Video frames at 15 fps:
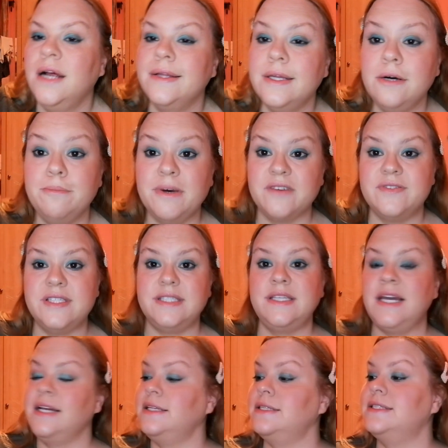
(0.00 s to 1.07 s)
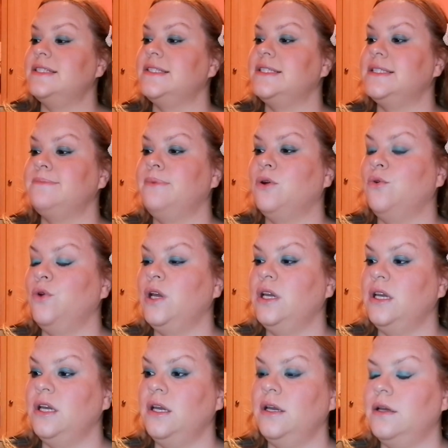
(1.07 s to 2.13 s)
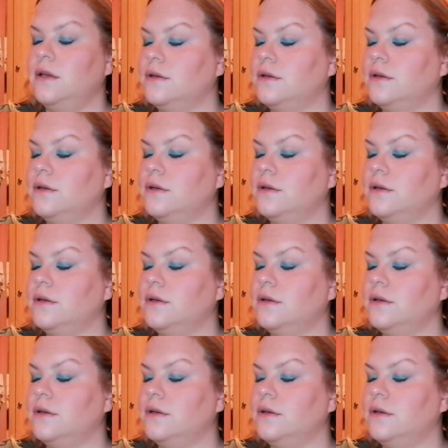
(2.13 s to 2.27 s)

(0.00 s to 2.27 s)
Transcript: A little bit of scent spray,